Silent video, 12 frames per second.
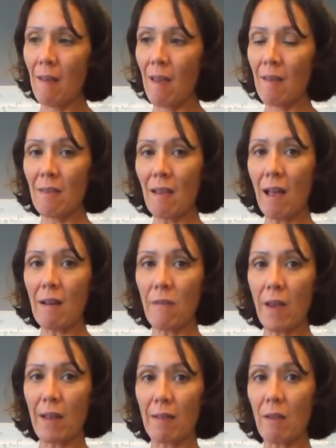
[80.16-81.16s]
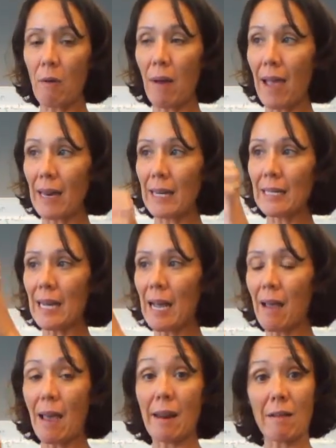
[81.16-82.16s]
stuff, and so anytime,
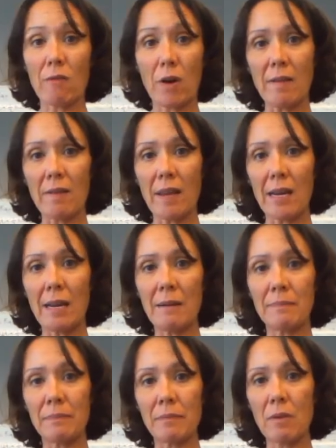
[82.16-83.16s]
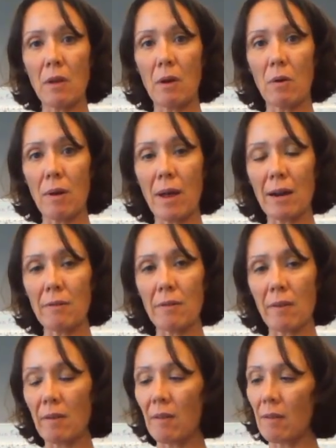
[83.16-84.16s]
and it's very skinny, so air
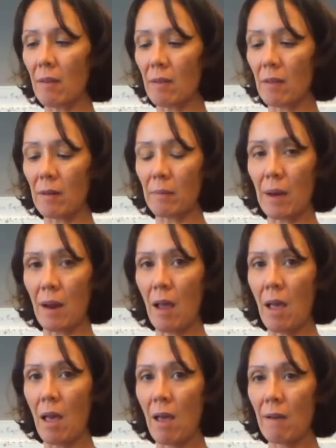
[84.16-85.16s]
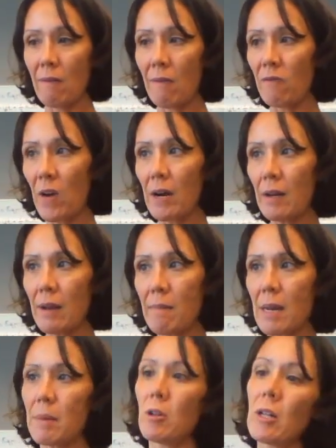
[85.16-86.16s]
resistance is going to be fairly
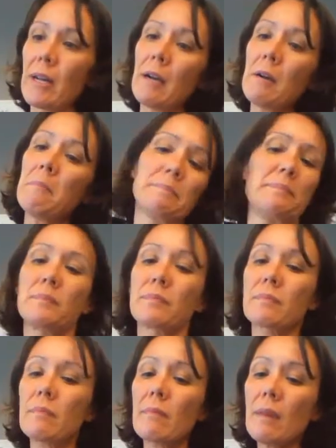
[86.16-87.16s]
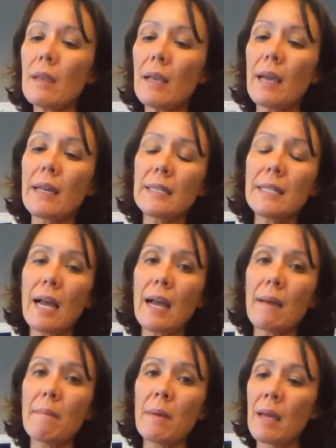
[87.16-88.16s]
minimal here.
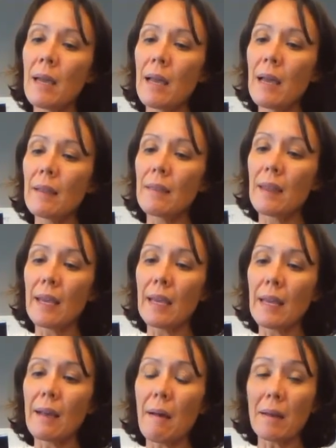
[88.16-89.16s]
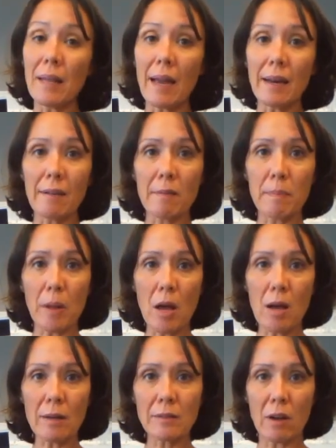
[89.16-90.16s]
Anytime the light is
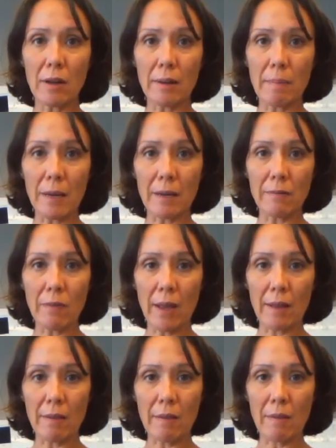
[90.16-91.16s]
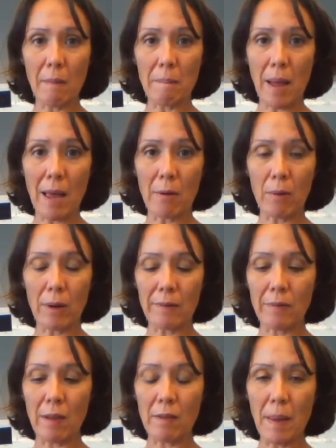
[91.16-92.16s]
blocked on the picket fence by one of
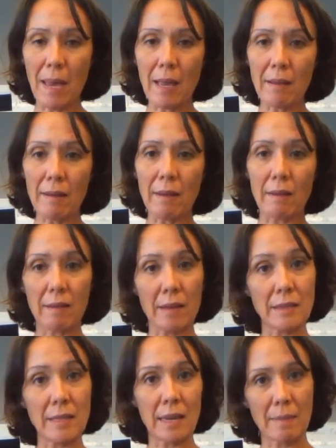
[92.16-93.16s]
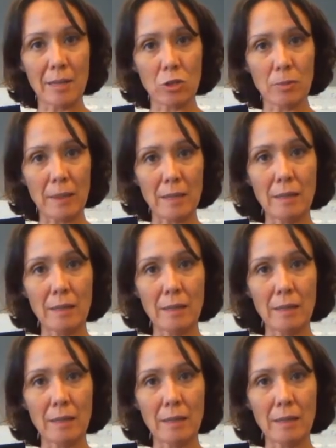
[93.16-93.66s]
these bands, it's going to take a measurement.